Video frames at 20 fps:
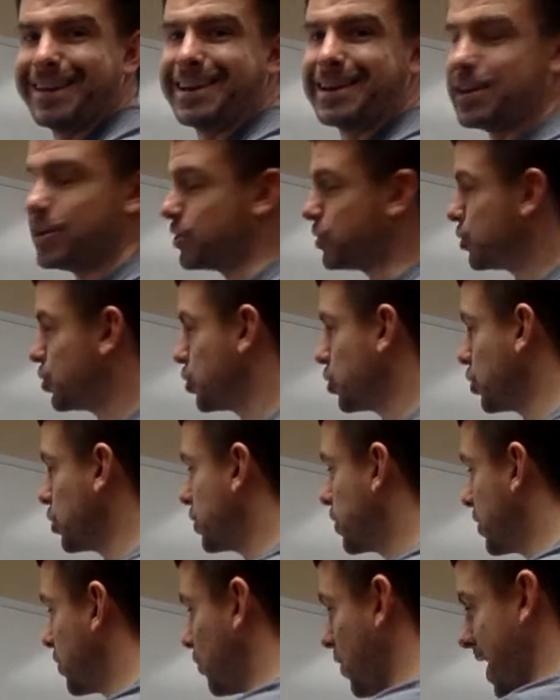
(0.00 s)
it
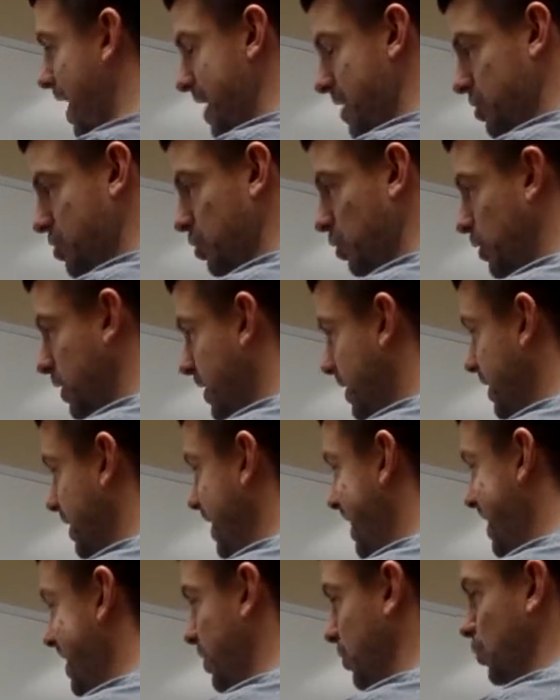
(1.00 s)
should gradually
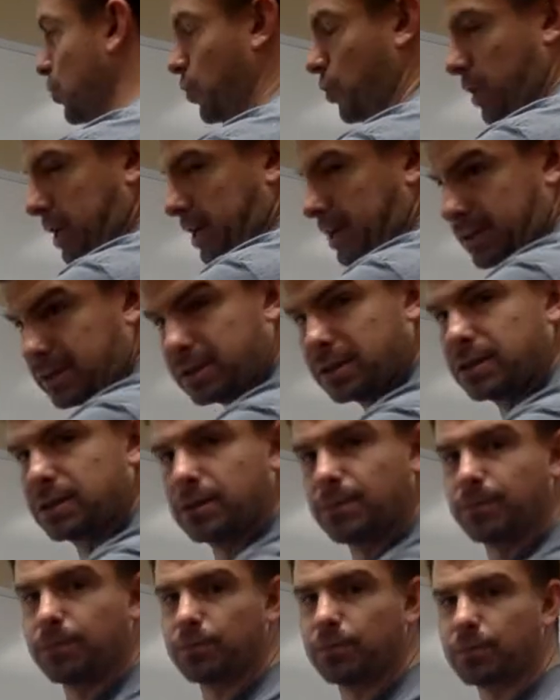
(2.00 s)
increase.
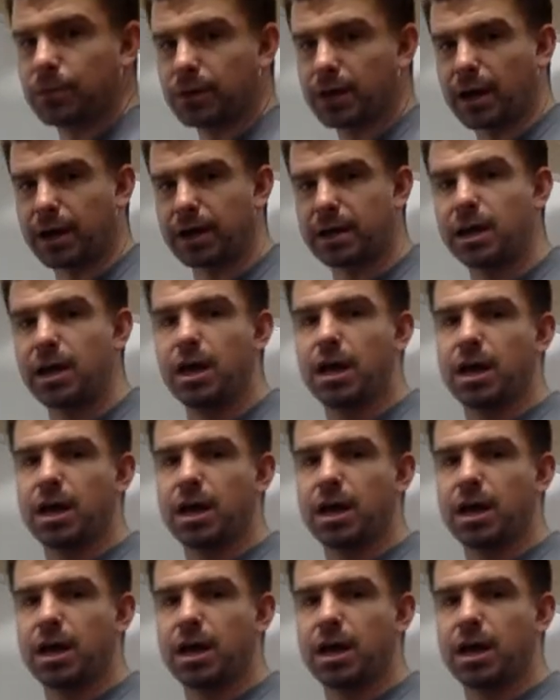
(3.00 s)
Okay?